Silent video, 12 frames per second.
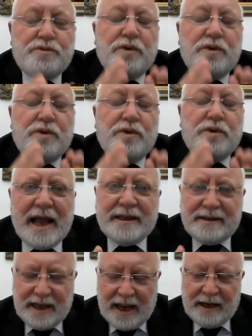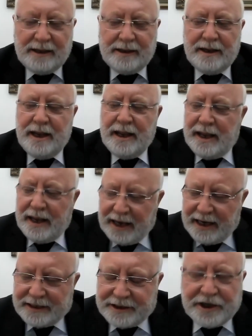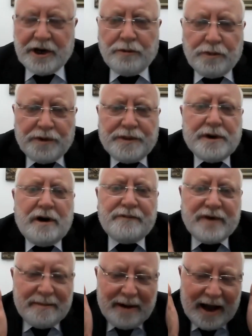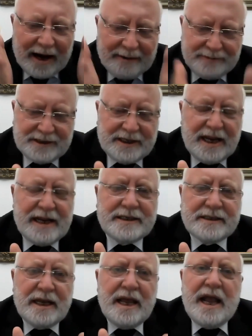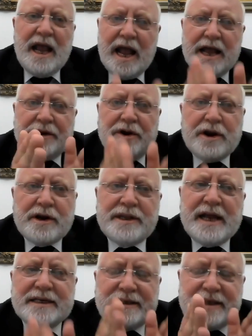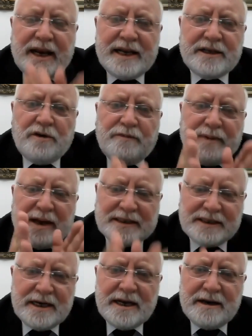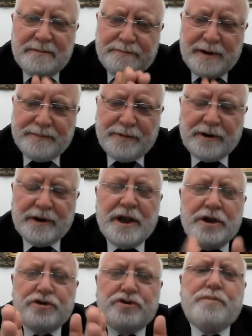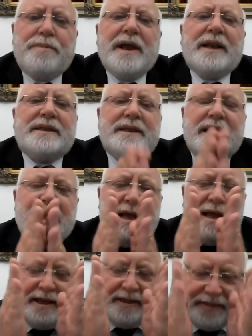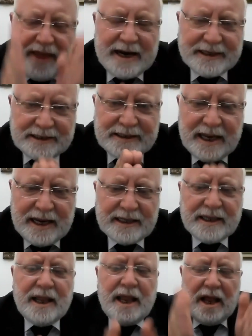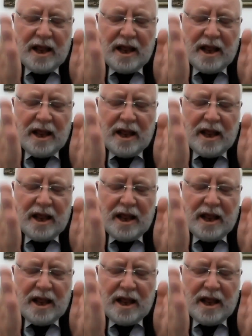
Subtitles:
will not happen until Israel withdraw from Arab states and recognize the right of Palestinian people to build their state